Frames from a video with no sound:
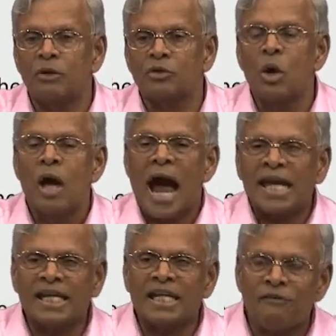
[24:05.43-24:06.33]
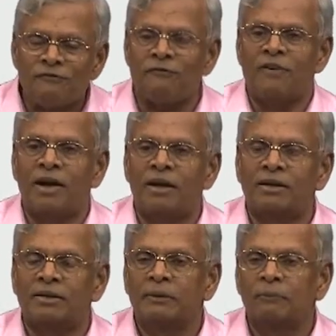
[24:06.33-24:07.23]
So I can
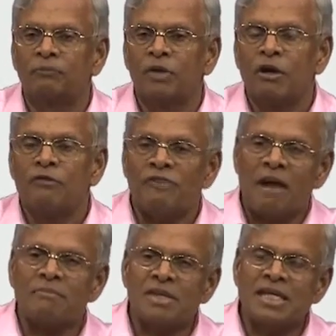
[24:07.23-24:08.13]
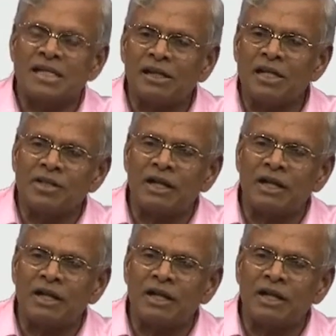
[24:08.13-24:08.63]
infer from the increase